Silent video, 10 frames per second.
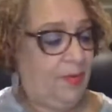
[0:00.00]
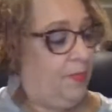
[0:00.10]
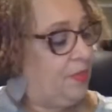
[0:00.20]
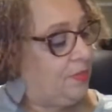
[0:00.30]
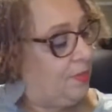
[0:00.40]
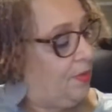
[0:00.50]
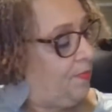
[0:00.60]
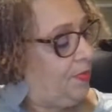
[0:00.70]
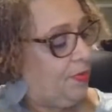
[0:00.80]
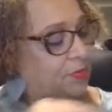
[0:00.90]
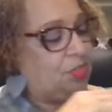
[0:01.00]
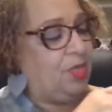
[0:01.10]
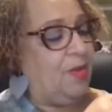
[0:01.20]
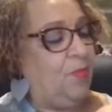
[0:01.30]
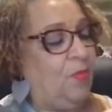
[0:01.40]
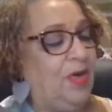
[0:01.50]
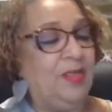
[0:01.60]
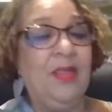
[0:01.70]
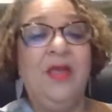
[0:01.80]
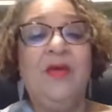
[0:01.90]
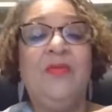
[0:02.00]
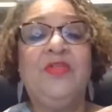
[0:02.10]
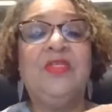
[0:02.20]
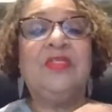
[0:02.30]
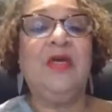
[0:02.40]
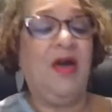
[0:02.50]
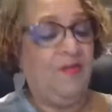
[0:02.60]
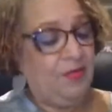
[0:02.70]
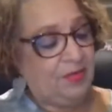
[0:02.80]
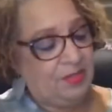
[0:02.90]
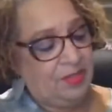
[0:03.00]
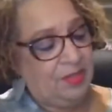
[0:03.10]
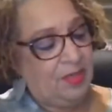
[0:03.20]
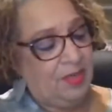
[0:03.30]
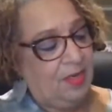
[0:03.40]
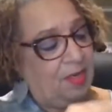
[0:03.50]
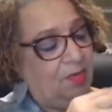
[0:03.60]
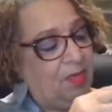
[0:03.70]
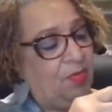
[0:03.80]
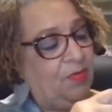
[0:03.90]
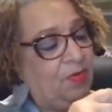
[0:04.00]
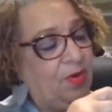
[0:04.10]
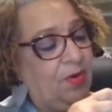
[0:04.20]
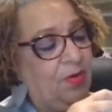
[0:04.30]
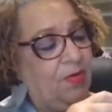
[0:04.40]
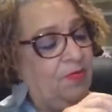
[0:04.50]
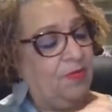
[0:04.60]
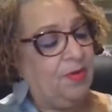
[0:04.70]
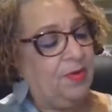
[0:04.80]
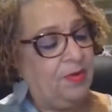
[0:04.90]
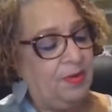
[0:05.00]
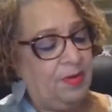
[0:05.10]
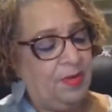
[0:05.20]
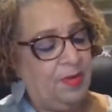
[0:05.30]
Where's the number? Oh, charm one, which is covered. Let me move her over.